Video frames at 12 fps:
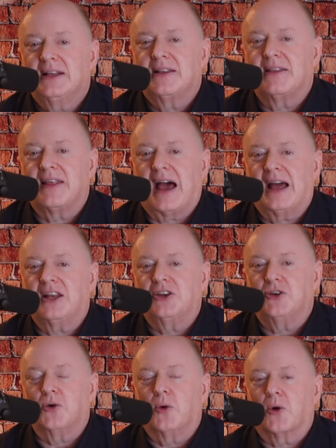that
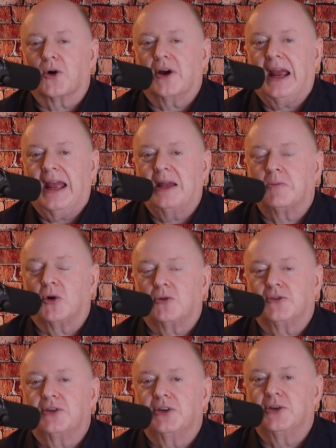you're
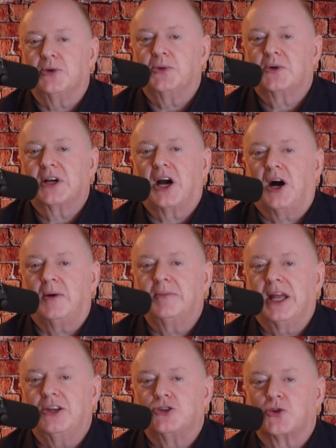able to
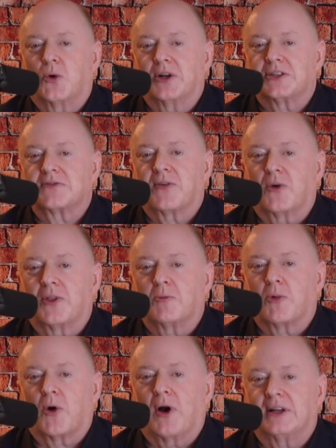come and join us for the
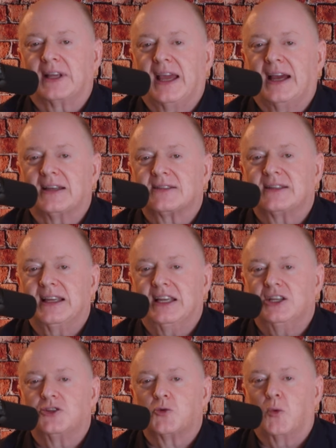broadcast
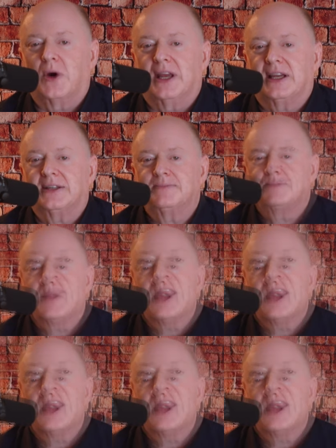each week.